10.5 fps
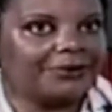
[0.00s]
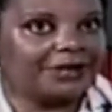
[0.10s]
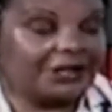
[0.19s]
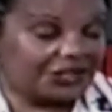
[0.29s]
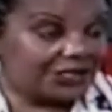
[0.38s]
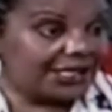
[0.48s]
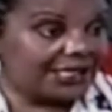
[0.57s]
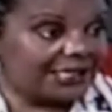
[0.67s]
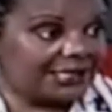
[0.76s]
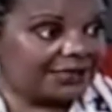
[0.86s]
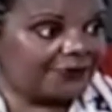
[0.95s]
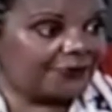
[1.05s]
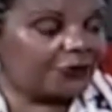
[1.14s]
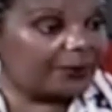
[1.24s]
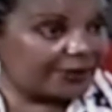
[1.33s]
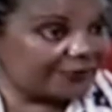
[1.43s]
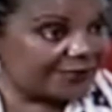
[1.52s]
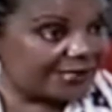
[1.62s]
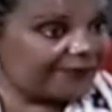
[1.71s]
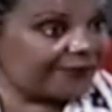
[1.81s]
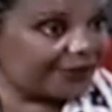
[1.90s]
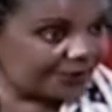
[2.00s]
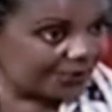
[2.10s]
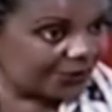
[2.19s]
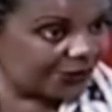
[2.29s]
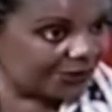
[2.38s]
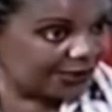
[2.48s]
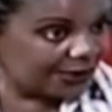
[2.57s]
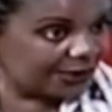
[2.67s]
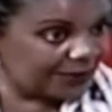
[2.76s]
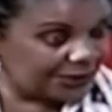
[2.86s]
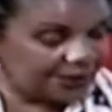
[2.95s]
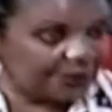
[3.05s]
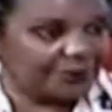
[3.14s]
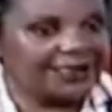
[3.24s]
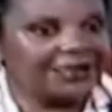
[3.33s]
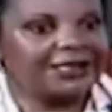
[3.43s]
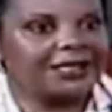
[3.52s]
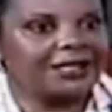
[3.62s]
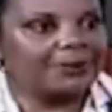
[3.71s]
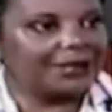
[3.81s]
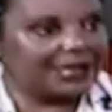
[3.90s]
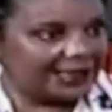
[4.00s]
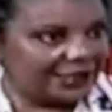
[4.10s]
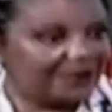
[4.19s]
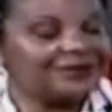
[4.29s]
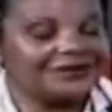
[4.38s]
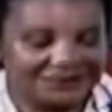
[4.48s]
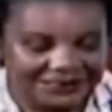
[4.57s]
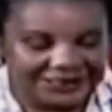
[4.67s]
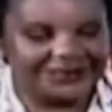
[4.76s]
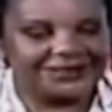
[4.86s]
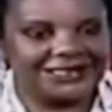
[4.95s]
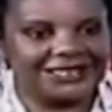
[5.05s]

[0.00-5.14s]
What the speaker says: Last year he did 4 months in a 5-star hotel in Abu Dhabi, playing. Yeah.